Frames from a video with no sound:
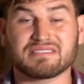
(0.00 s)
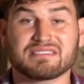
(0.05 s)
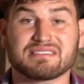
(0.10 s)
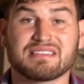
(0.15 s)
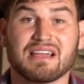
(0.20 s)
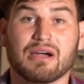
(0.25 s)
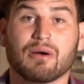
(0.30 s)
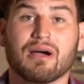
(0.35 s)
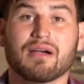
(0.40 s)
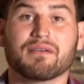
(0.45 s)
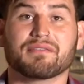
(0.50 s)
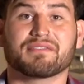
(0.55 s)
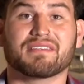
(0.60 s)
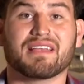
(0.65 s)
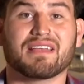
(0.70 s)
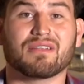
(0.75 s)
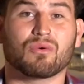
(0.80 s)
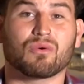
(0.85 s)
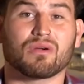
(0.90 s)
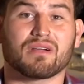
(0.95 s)
is how I've
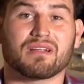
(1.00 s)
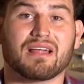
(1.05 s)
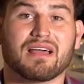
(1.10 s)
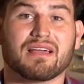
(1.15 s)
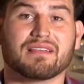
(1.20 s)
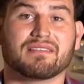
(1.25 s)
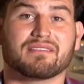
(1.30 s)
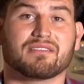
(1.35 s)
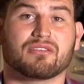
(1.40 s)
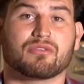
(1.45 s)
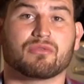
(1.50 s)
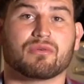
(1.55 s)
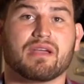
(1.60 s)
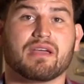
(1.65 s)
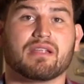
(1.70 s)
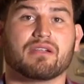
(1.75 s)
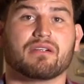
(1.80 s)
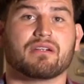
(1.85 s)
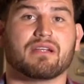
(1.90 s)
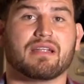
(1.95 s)
stayed organized as a
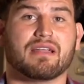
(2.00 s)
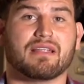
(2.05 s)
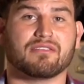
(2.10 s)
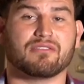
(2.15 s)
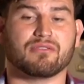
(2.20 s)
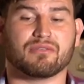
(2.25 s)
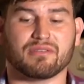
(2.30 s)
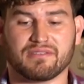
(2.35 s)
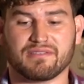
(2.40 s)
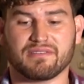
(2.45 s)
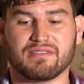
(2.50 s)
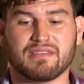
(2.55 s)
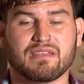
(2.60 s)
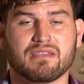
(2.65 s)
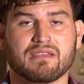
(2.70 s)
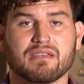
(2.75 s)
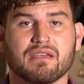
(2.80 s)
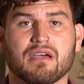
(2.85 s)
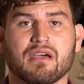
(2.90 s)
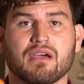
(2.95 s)
creator, and as you can
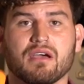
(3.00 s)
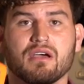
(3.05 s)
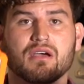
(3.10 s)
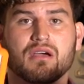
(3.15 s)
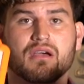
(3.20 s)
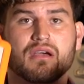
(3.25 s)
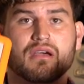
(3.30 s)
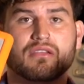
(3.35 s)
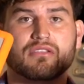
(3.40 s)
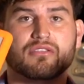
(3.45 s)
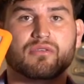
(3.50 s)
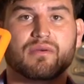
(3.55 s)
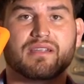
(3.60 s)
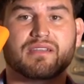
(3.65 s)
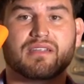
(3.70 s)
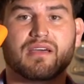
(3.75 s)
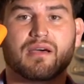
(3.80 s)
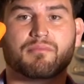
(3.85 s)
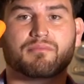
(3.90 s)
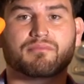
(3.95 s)
see, you
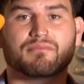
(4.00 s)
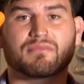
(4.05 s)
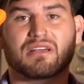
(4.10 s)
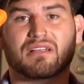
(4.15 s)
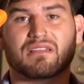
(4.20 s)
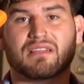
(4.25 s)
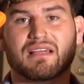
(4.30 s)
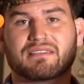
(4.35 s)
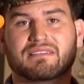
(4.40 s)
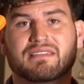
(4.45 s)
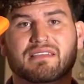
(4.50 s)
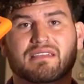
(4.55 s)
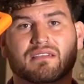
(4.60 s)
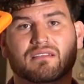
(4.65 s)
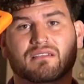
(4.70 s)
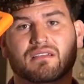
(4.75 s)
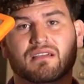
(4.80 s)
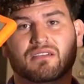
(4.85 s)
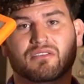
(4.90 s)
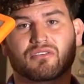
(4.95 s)
end up
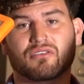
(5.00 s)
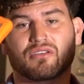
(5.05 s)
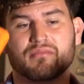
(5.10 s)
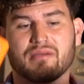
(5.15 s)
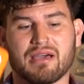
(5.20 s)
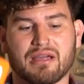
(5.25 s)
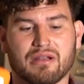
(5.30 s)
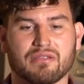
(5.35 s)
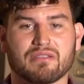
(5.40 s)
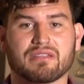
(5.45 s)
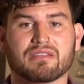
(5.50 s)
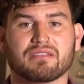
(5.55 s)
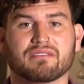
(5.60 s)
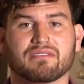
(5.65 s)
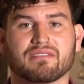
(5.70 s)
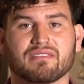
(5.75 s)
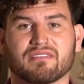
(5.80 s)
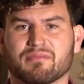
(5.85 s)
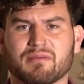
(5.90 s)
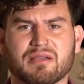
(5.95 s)
collecting a good amount of
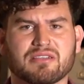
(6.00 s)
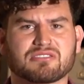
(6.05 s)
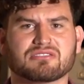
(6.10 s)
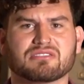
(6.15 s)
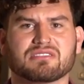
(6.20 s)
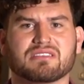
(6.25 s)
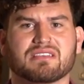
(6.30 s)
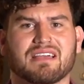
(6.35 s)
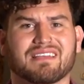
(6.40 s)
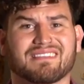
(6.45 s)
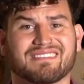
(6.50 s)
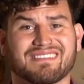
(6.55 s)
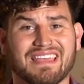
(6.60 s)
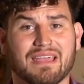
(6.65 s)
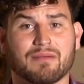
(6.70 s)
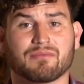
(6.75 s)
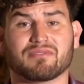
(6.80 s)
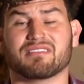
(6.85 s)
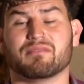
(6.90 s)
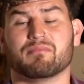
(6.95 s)
these, especially as
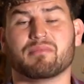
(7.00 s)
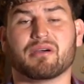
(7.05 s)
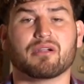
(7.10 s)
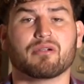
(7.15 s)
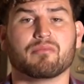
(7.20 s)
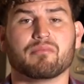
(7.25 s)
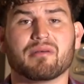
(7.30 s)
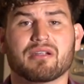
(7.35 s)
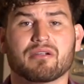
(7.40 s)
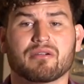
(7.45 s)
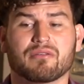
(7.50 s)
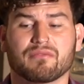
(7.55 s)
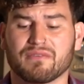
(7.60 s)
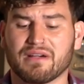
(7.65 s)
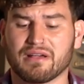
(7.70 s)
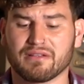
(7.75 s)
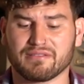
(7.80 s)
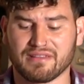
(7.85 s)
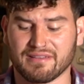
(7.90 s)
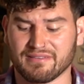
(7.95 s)
cameras get better and better and
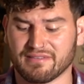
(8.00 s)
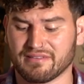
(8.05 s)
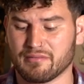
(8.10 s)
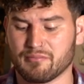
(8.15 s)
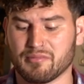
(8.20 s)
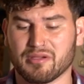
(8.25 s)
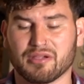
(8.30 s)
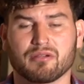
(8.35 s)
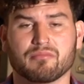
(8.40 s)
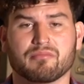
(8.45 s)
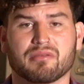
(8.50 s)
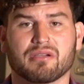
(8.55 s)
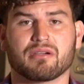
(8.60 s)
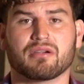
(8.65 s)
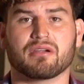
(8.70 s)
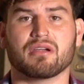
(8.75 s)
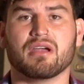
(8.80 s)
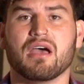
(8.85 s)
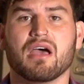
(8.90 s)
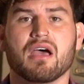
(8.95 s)
file sizes get bigger and
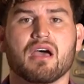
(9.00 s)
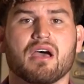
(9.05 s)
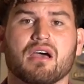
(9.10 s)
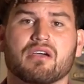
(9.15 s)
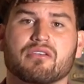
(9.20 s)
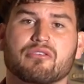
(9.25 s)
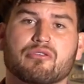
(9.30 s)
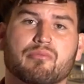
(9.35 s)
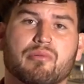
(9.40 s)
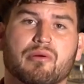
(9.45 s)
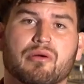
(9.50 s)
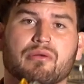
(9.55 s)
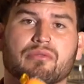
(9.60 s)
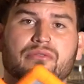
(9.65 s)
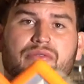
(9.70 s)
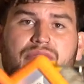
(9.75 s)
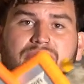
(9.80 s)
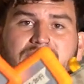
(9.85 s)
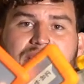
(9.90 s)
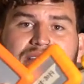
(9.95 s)
bigger. You burn
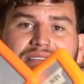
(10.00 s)
through these